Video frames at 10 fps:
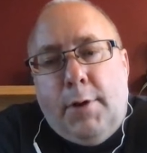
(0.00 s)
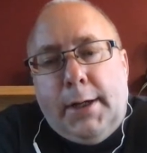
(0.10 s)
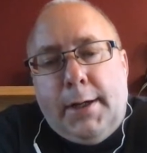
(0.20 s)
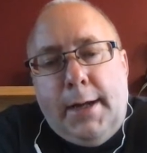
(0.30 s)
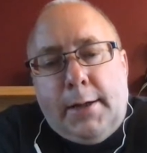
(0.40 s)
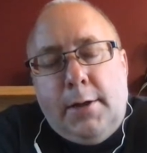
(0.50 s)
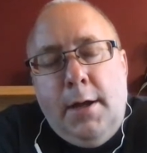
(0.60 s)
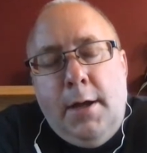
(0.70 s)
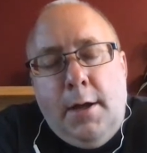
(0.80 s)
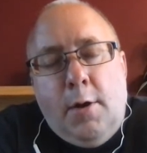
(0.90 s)
want to connect
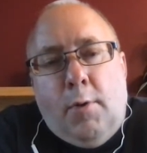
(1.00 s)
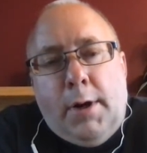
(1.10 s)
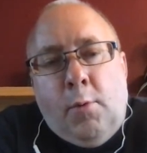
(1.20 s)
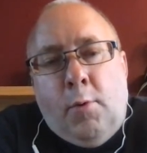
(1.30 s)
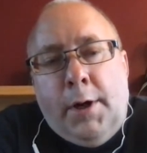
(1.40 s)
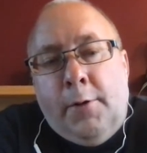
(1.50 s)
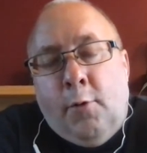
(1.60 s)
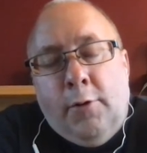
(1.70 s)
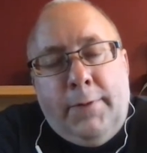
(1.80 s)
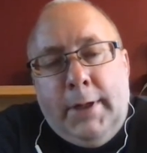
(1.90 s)
one-on-one
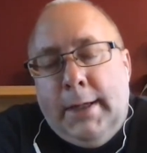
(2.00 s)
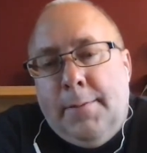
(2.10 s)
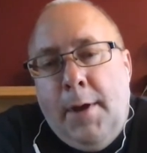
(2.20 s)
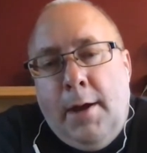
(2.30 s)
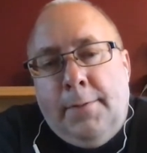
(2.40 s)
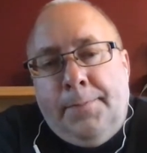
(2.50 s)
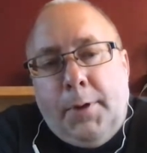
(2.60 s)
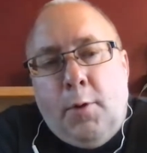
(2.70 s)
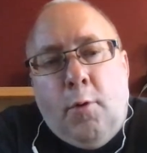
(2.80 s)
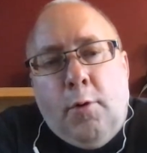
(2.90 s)
or via email,
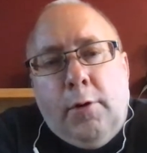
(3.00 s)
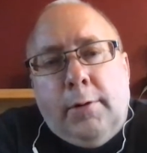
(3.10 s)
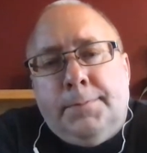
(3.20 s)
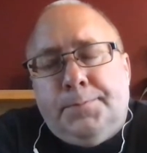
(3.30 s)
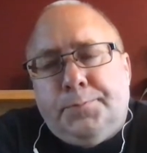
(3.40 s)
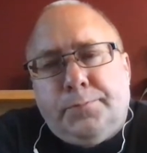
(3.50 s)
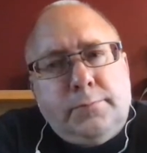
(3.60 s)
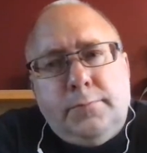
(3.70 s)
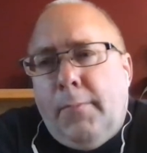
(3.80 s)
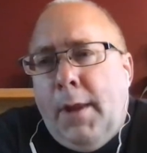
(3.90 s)
or
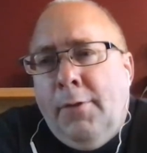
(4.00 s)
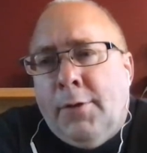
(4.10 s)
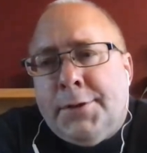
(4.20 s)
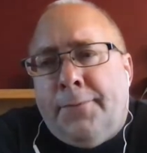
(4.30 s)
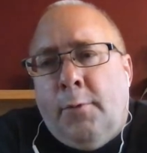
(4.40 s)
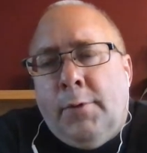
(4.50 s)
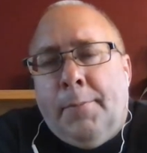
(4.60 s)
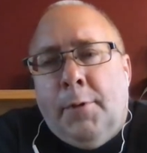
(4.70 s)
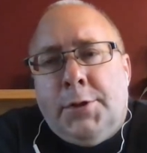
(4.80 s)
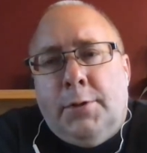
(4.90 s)
there's a phone
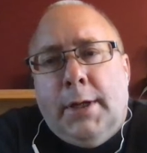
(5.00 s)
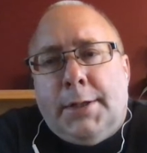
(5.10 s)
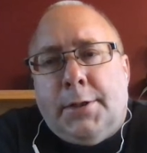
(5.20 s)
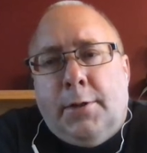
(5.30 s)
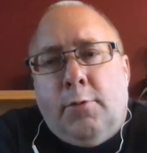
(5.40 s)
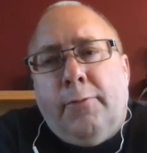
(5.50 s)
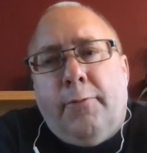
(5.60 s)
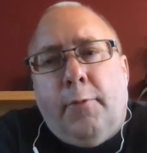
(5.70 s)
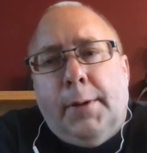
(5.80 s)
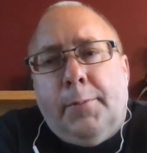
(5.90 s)
number too that's a Google
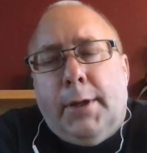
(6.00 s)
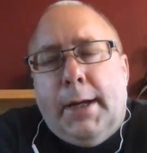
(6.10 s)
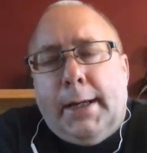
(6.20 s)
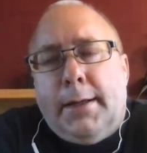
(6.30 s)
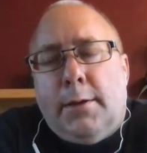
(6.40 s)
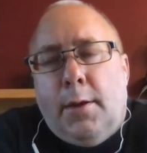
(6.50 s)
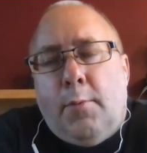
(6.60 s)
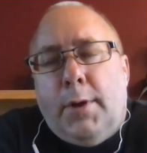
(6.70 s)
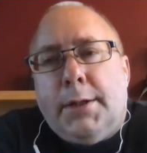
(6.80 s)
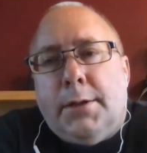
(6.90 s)
phone number
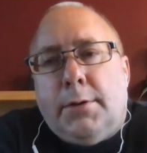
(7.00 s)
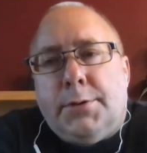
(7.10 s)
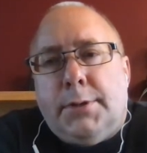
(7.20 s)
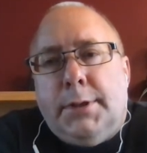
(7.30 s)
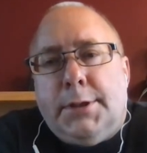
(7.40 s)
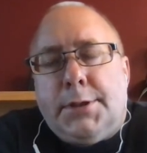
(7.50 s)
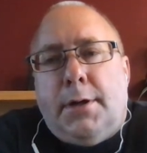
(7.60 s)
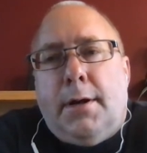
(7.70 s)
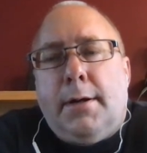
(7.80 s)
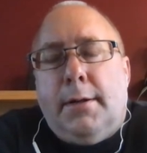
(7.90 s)
that we can also just
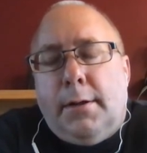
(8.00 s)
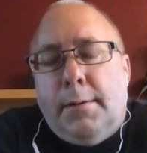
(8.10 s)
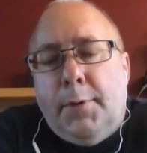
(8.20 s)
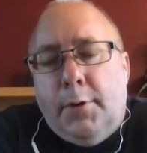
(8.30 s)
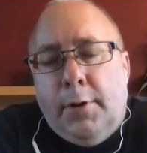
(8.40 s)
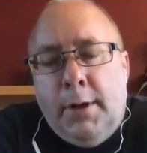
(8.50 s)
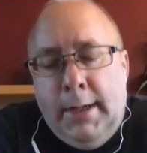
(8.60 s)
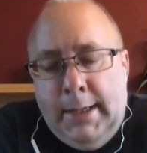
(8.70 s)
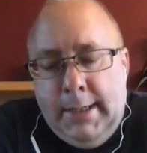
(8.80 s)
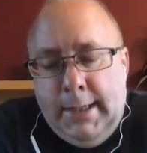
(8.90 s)
talk on the computer
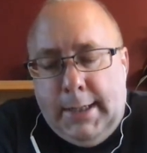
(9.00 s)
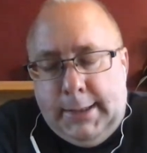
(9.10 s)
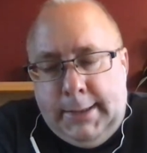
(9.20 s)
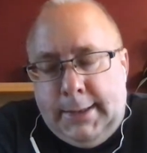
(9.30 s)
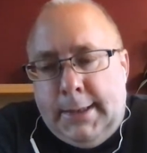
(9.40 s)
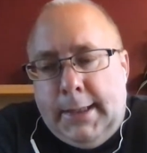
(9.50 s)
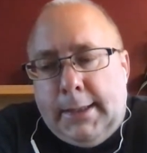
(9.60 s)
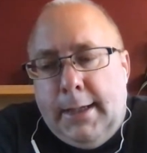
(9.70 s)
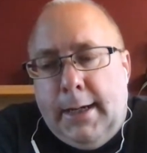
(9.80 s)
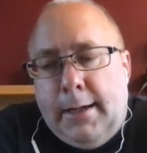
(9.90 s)
and things
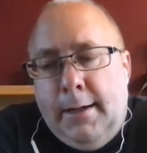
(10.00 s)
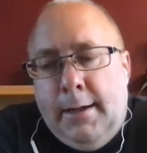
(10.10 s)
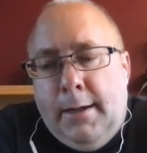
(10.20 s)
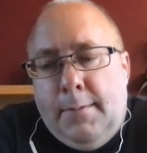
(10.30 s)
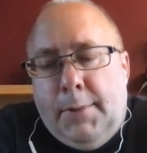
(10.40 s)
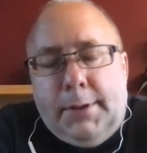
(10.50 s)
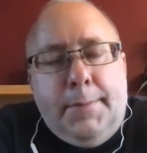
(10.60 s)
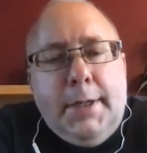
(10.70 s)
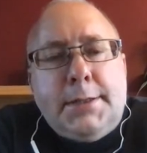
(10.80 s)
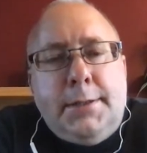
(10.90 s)
like that. But the
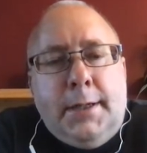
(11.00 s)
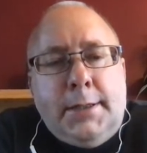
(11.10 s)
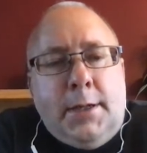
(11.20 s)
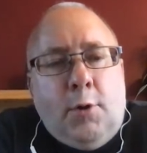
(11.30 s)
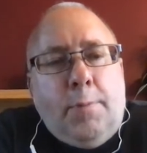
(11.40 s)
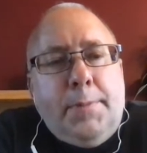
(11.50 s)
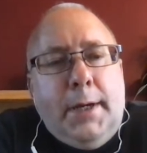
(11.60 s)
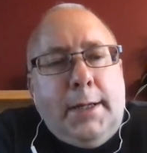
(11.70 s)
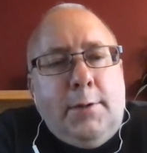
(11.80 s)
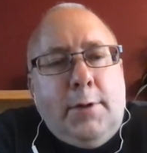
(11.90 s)
biggest thing is I hope
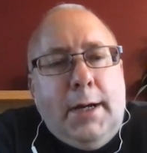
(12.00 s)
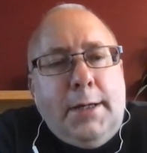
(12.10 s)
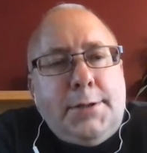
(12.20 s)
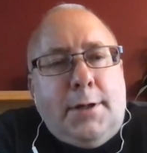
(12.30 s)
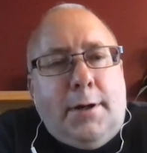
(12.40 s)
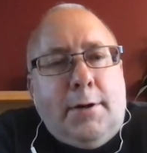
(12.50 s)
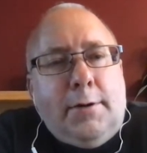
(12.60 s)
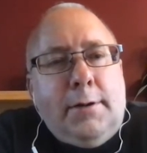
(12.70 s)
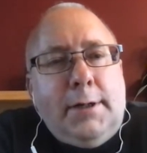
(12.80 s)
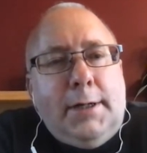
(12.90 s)
that you guys are